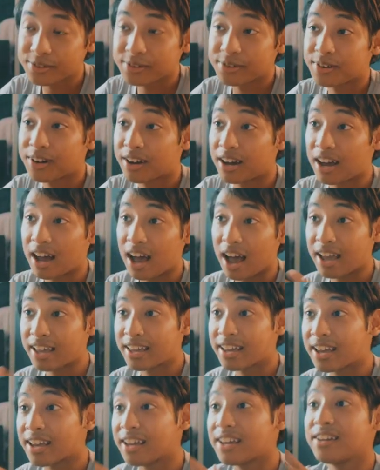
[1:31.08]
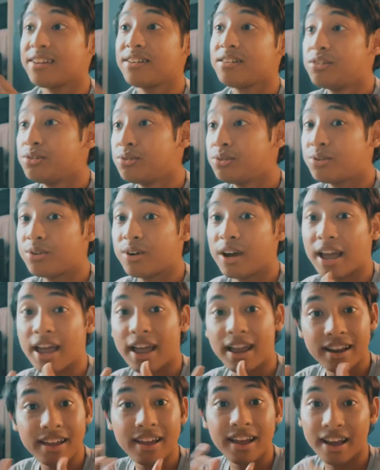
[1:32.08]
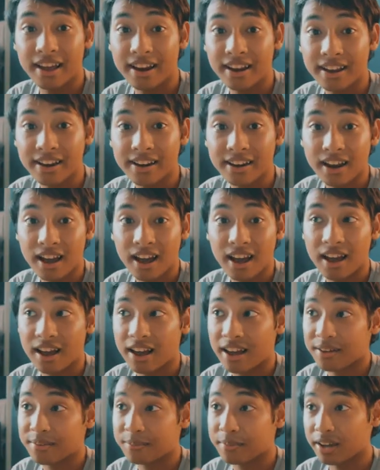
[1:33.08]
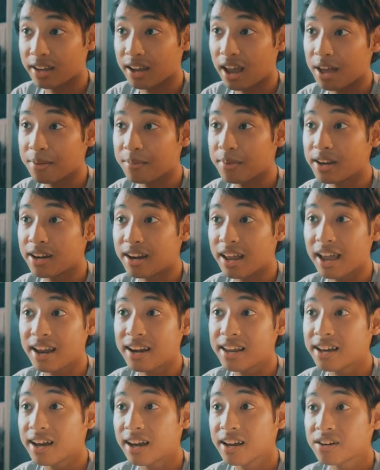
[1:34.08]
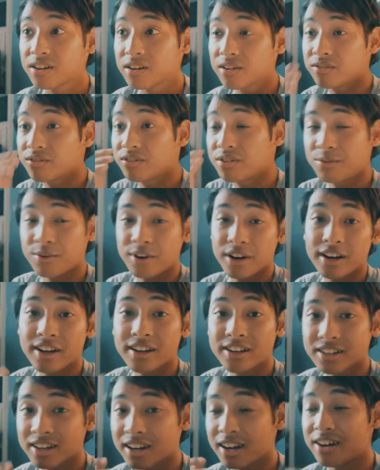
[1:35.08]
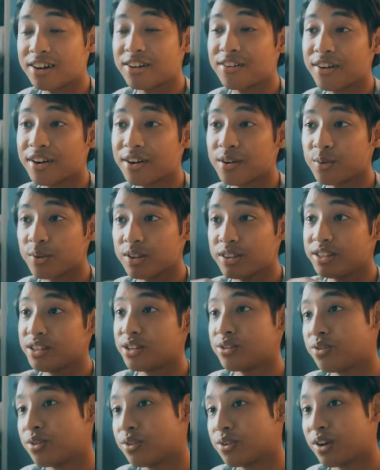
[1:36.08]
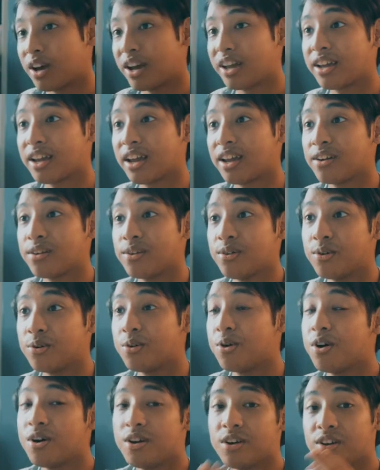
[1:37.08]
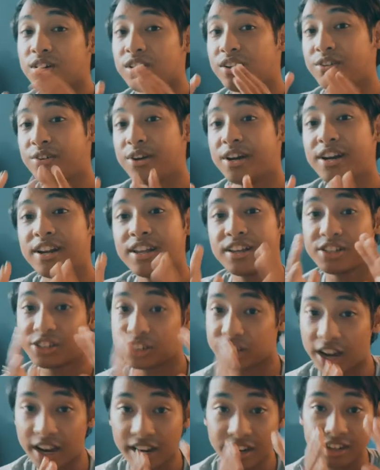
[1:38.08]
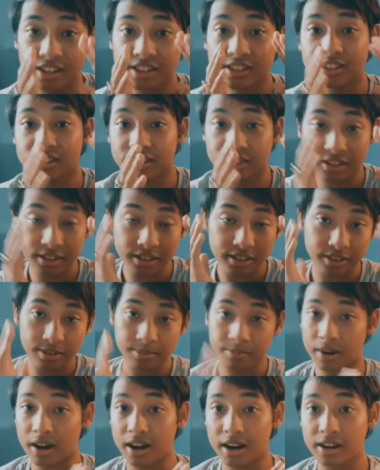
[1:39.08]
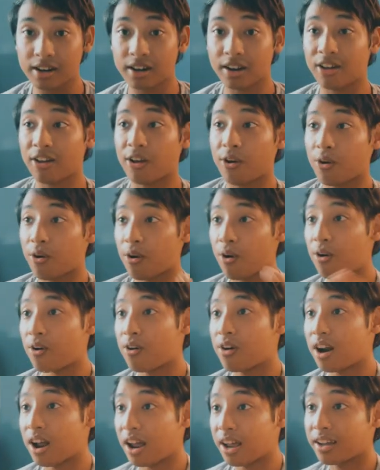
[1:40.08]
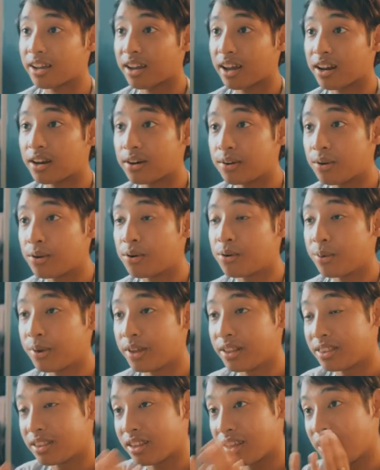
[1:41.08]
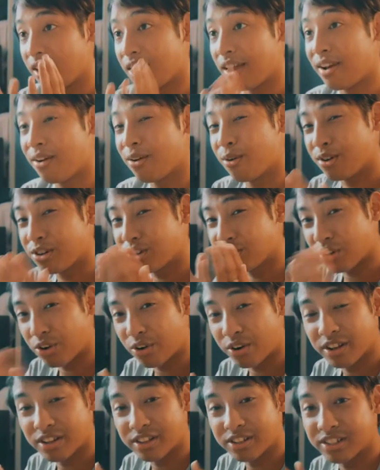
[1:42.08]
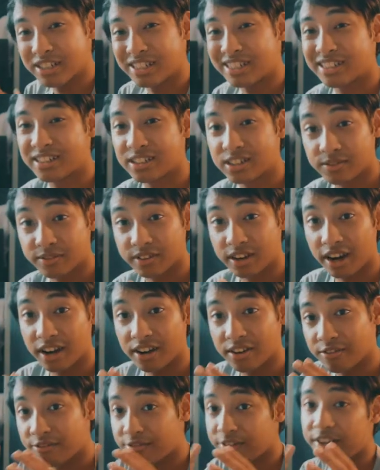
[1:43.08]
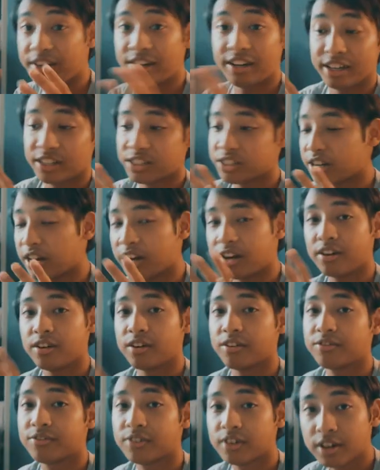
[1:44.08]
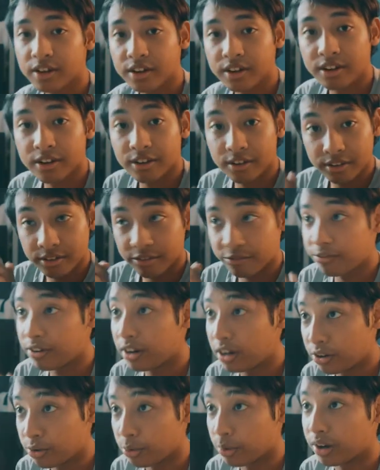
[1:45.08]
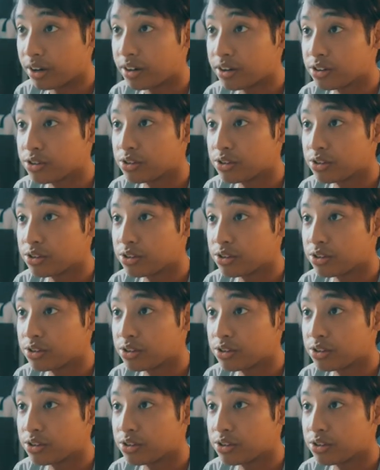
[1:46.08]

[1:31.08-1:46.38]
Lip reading: photo I can do any edit, I mean any kind of greenish color grade with this photo. I can go greenish shinish part, or I can go with yellowish orangish kind of vintage kind of feel to it.